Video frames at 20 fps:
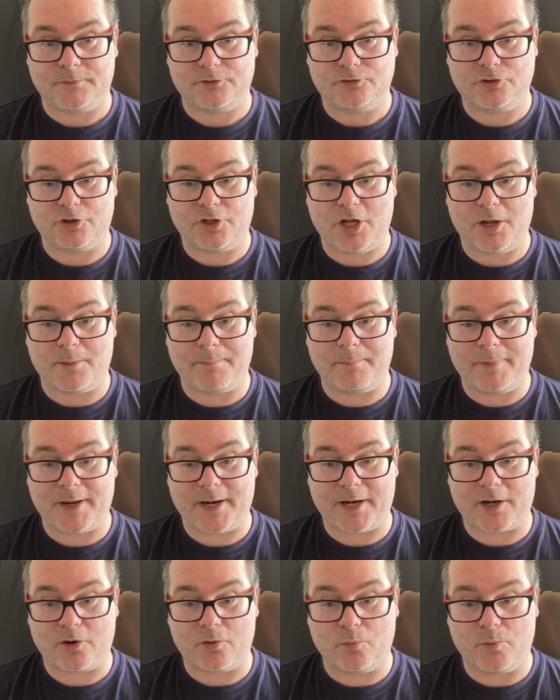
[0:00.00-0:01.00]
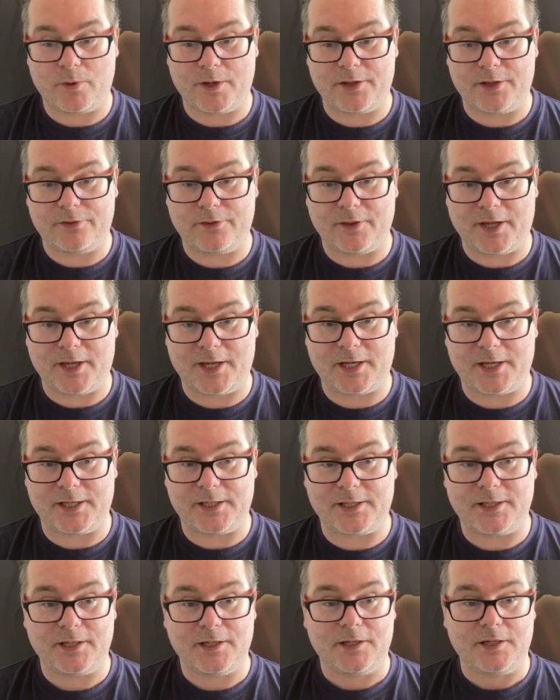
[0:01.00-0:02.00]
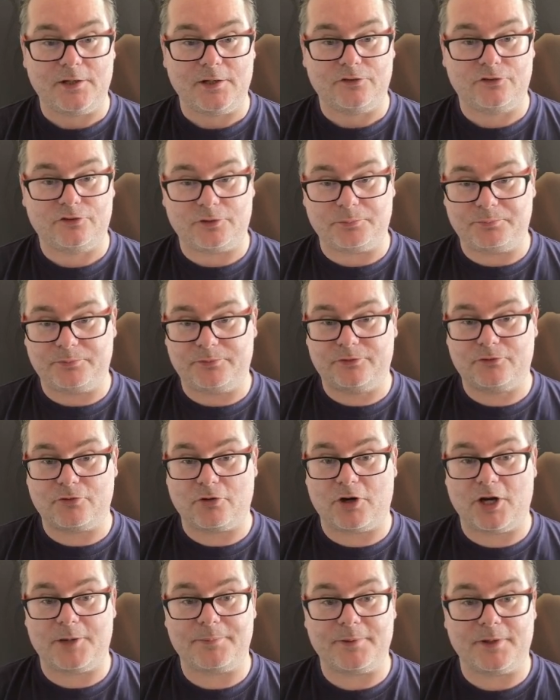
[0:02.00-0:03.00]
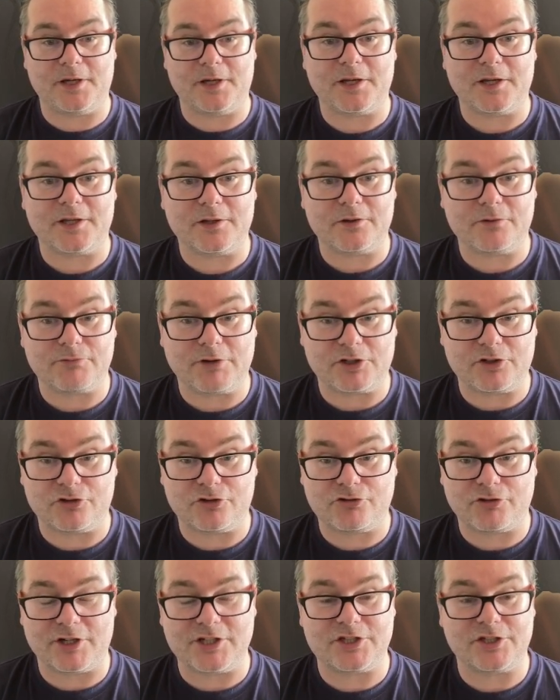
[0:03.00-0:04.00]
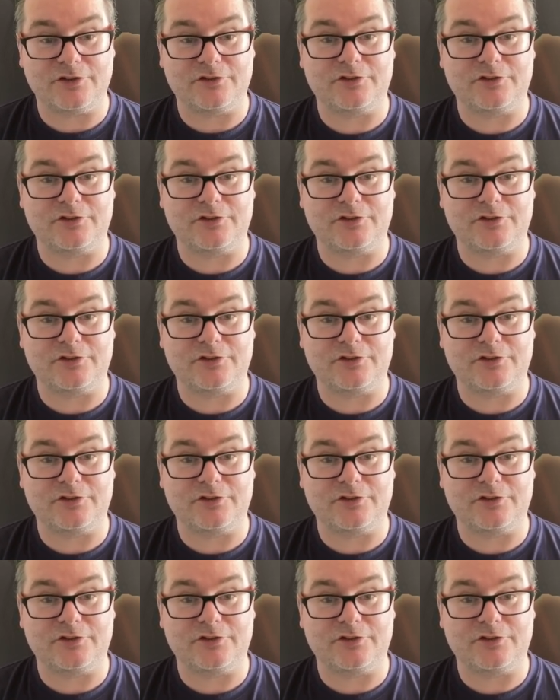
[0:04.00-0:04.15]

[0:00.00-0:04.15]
Should come back with a subscriber registration